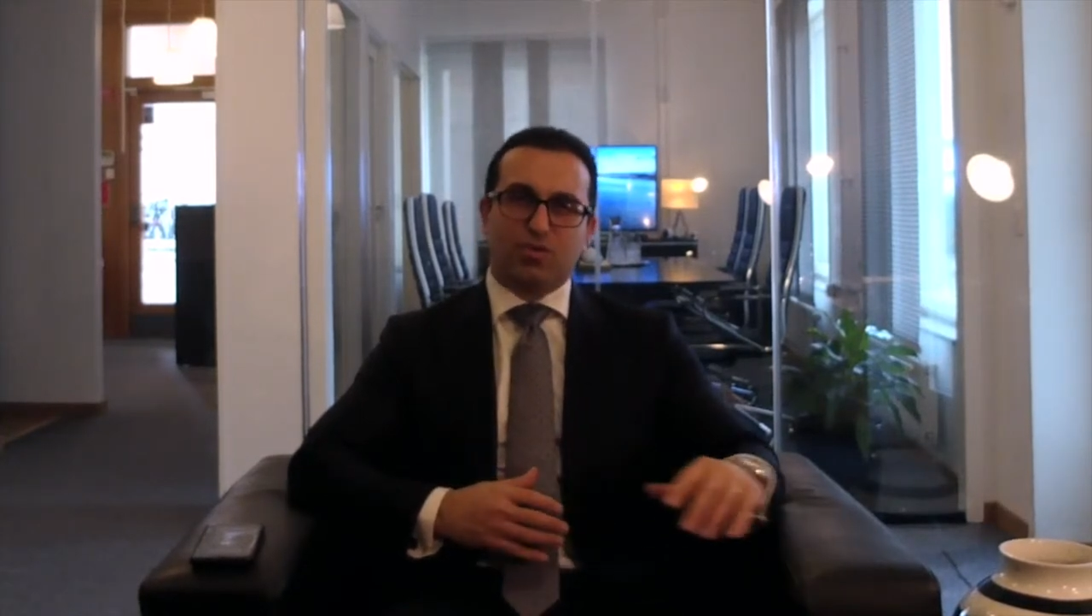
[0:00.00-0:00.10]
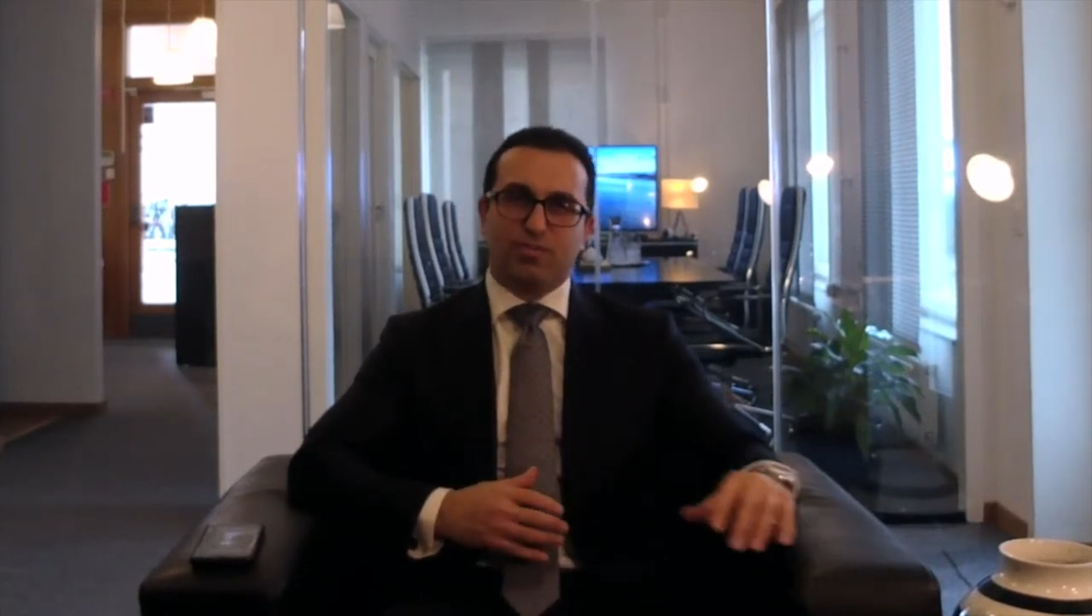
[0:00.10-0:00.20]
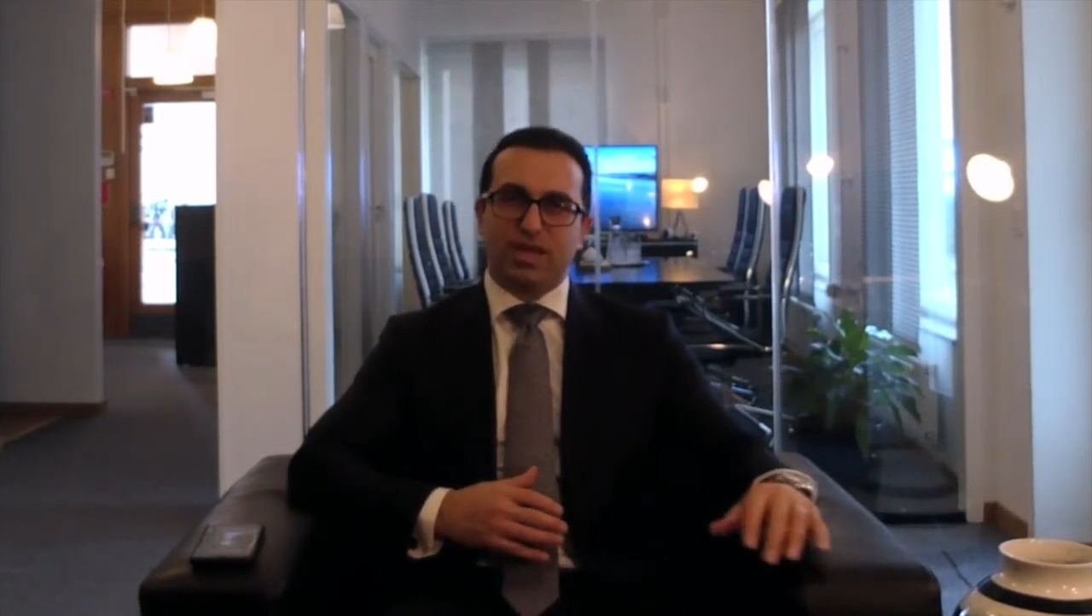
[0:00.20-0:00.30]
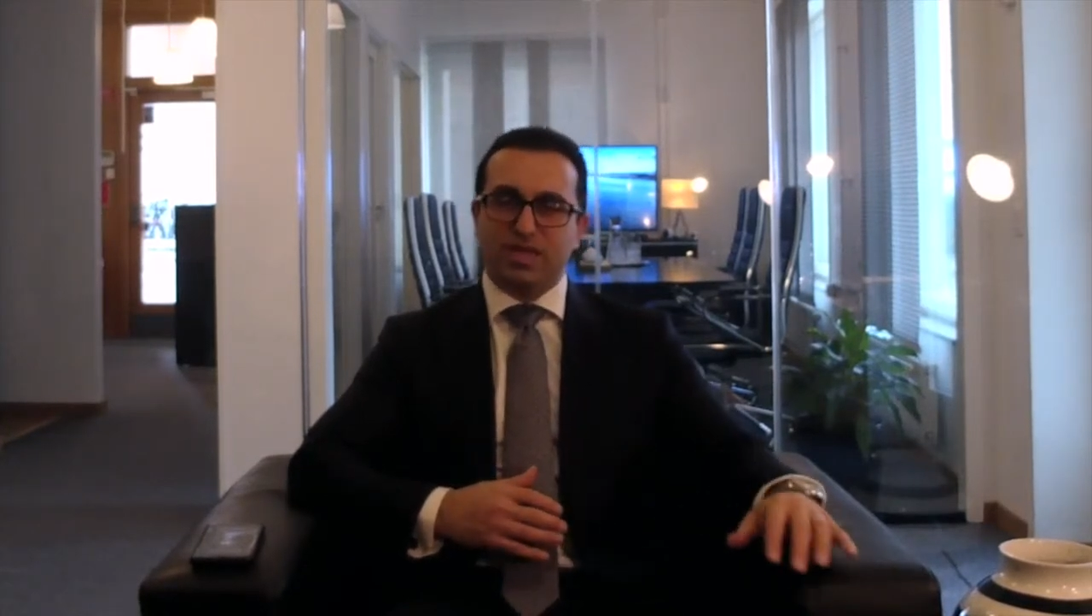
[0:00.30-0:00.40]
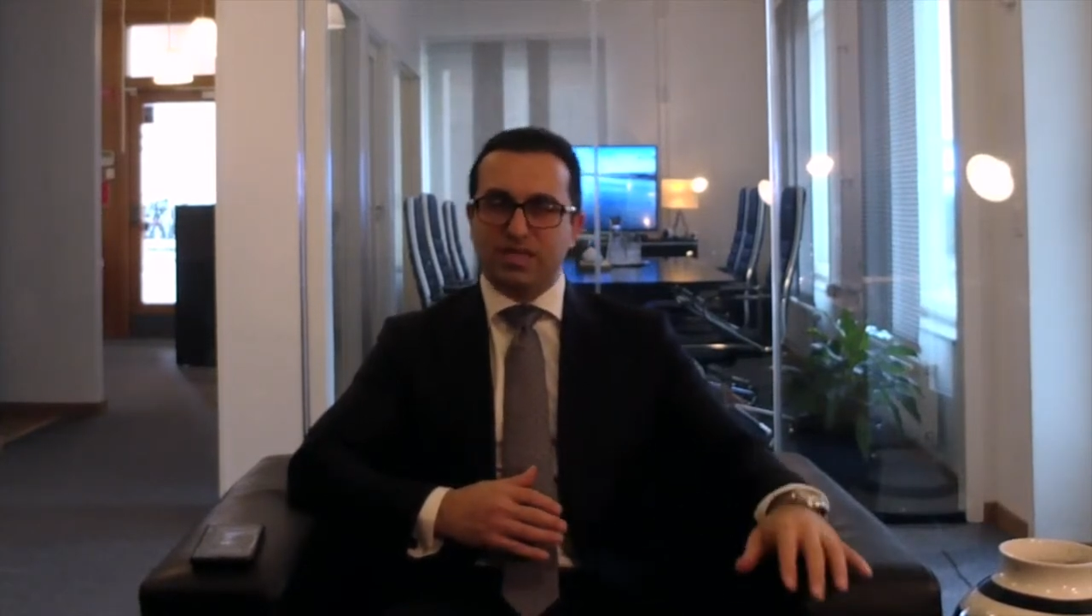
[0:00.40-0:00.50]

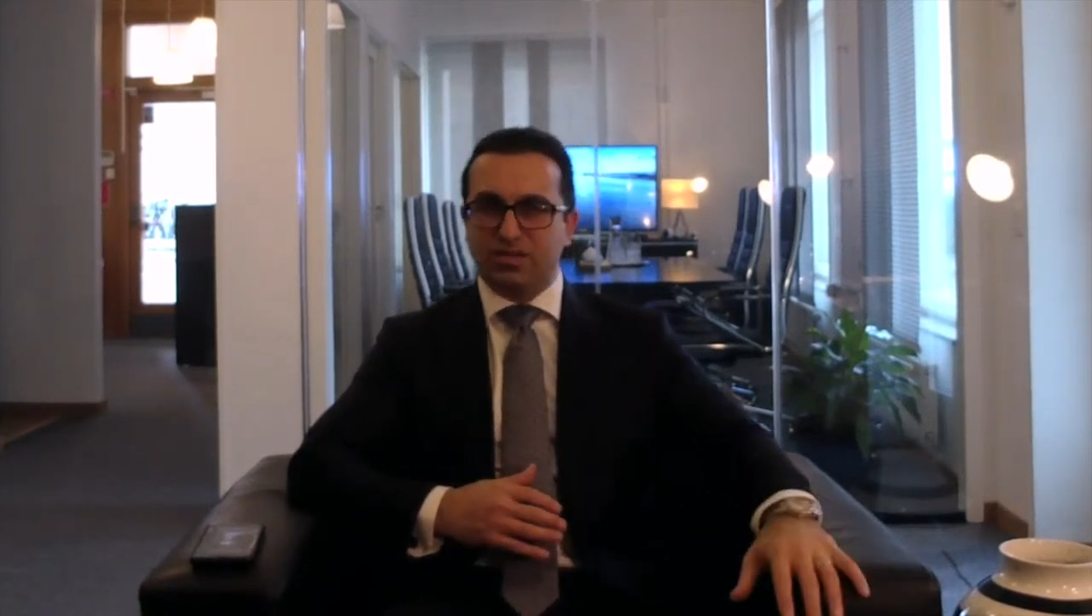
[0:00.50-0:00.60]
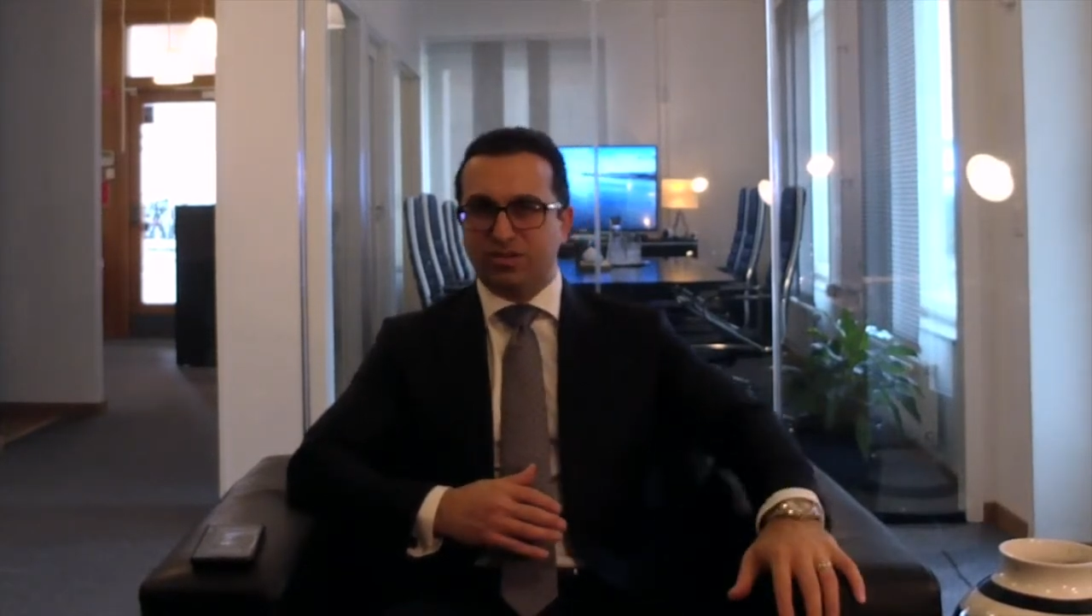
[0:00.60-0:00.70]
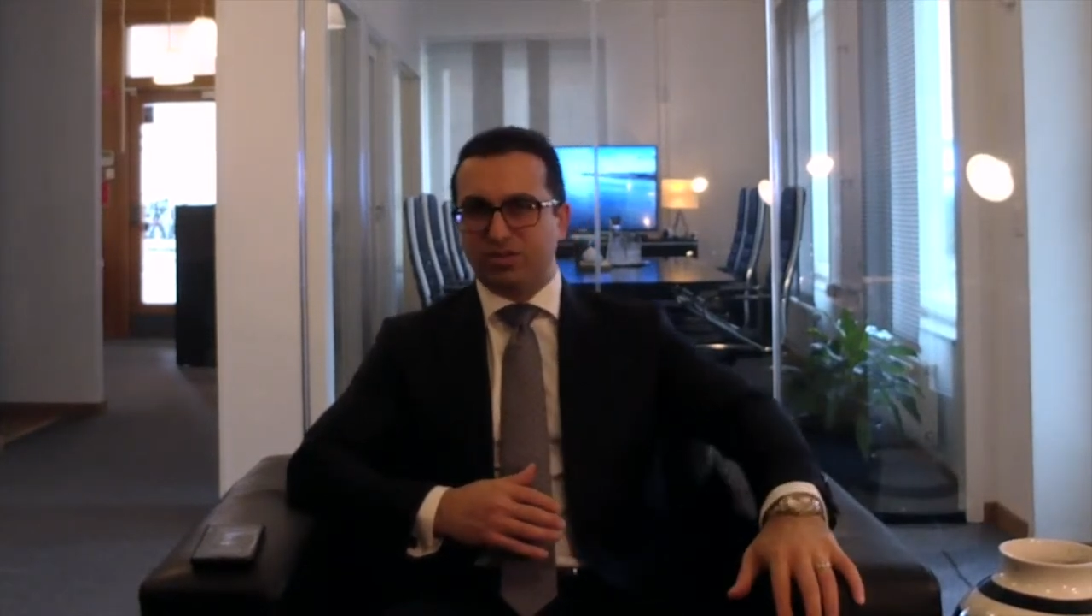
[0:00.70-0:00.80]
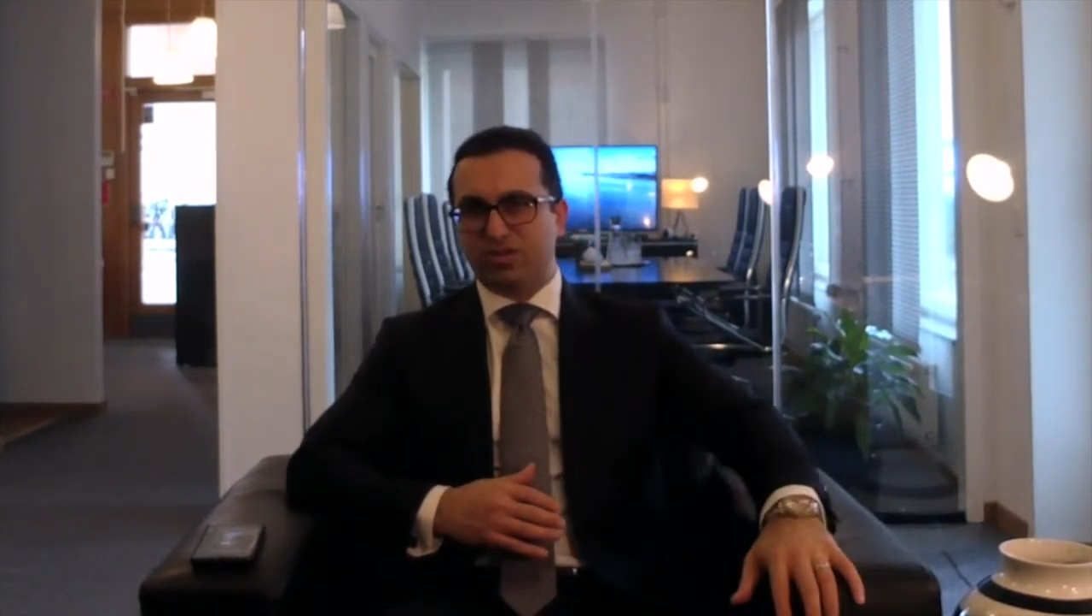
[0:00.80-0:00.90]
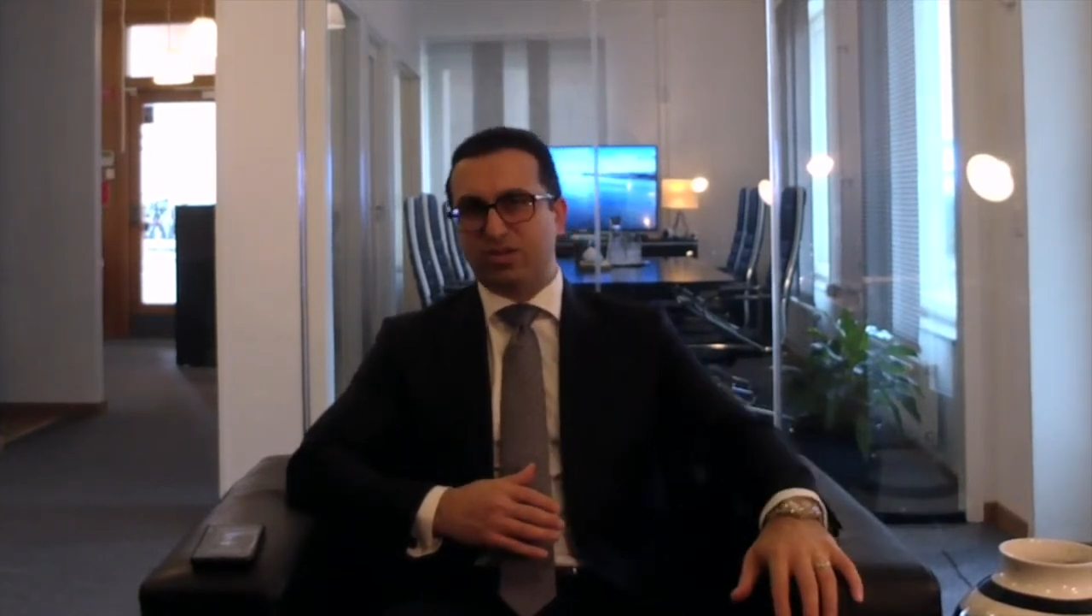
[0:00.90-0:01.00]
many
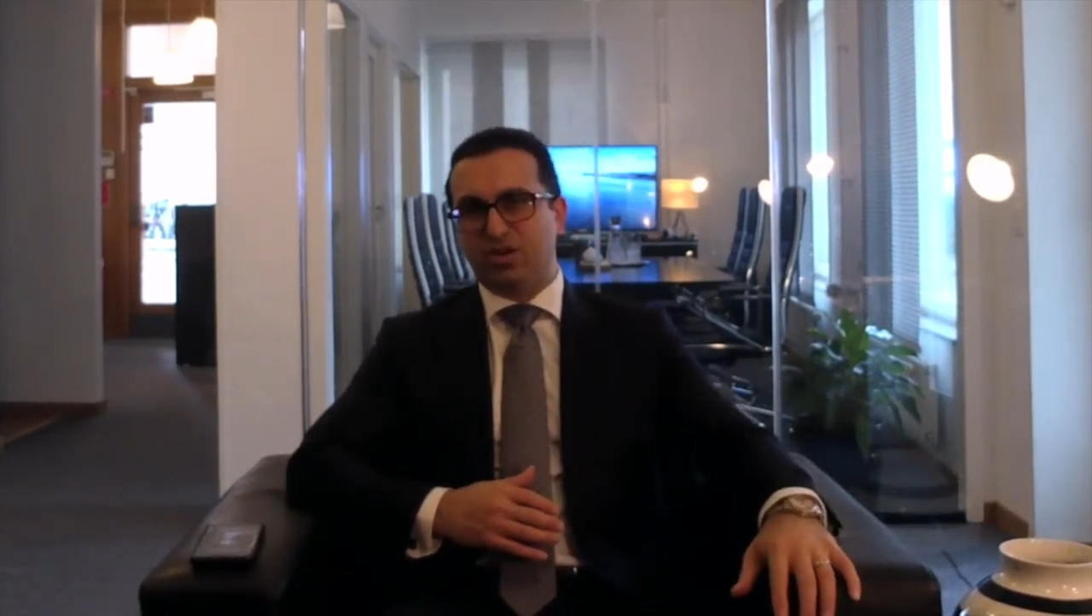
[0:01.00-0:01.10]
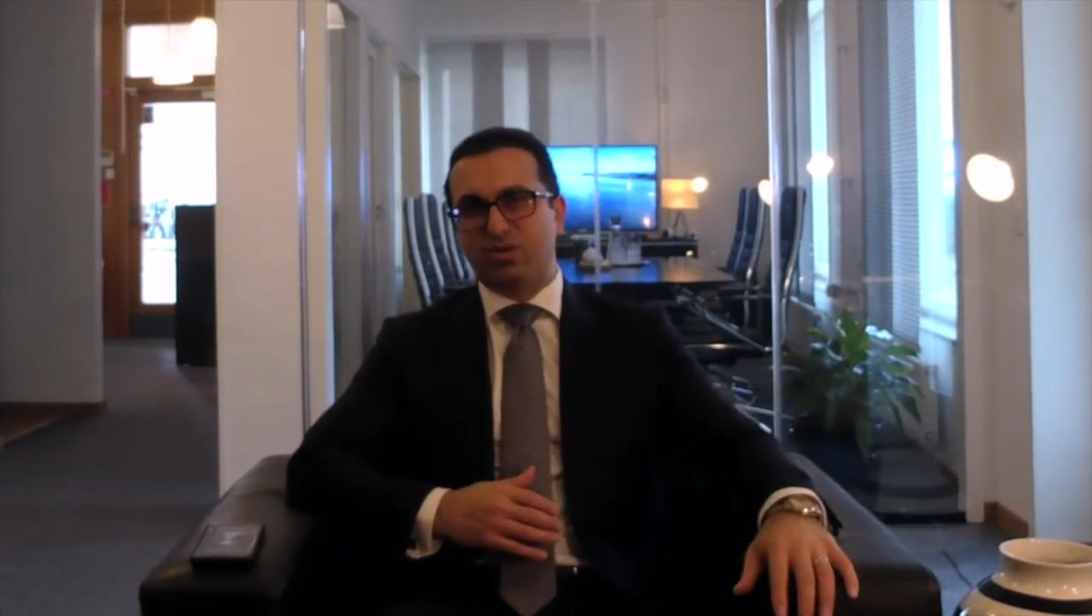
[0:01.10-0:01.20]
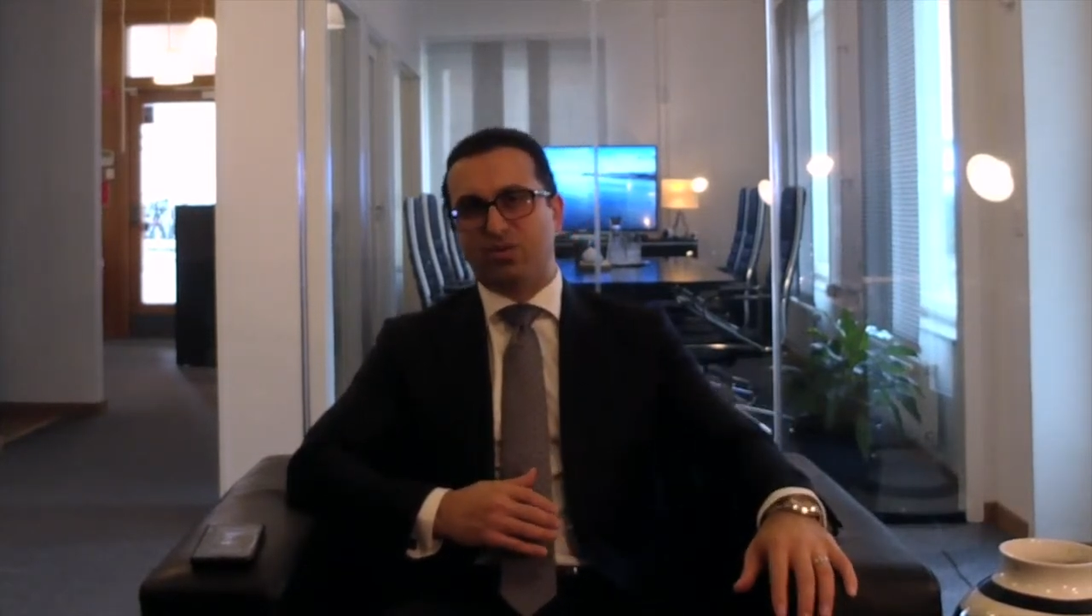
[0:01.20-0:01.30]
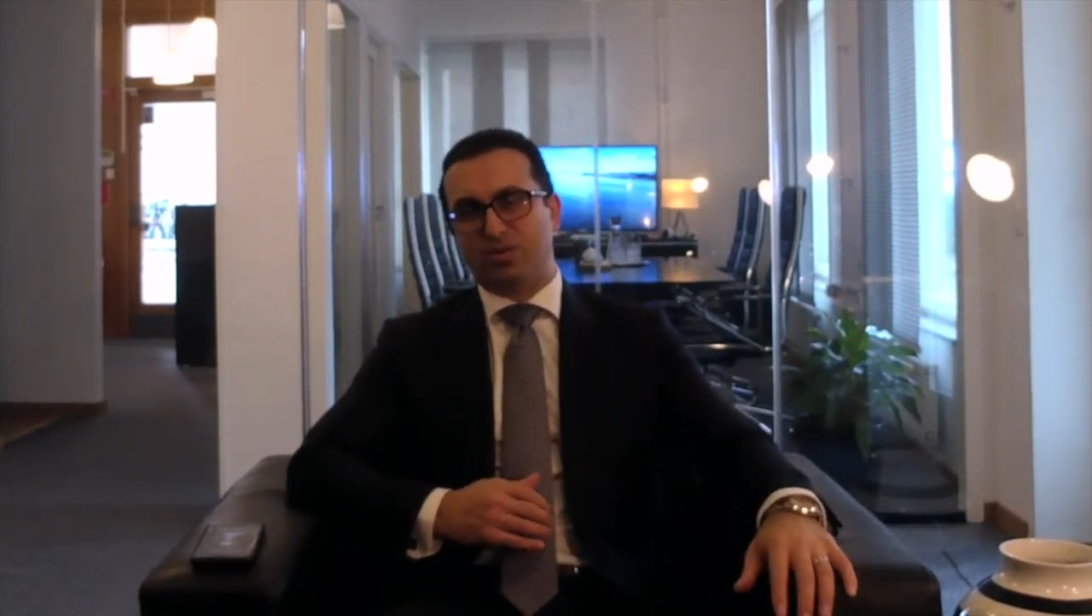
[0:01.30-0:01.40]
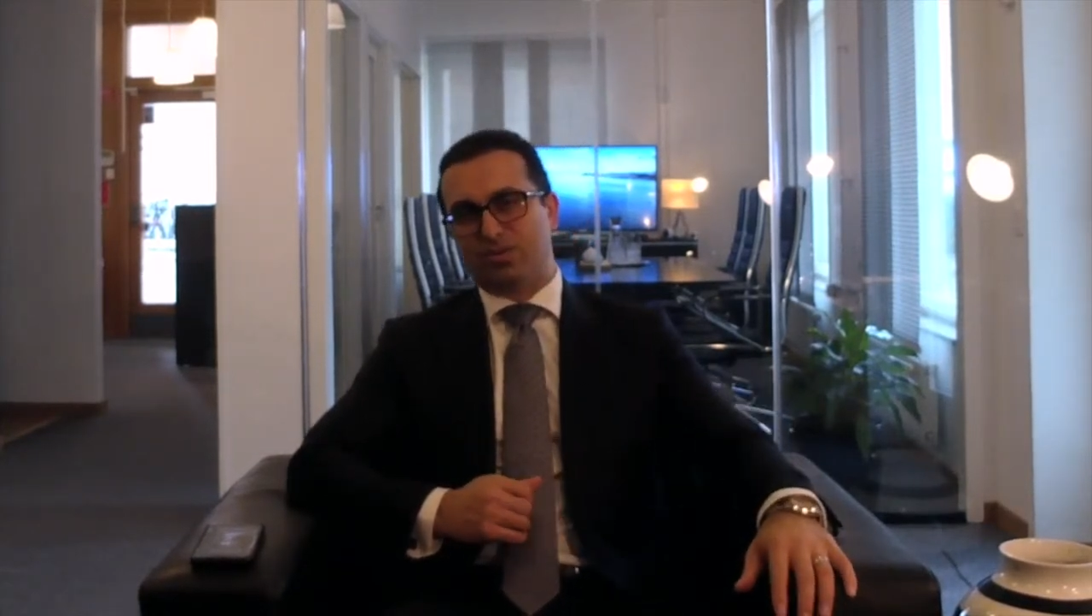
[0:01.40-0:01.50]
years ago,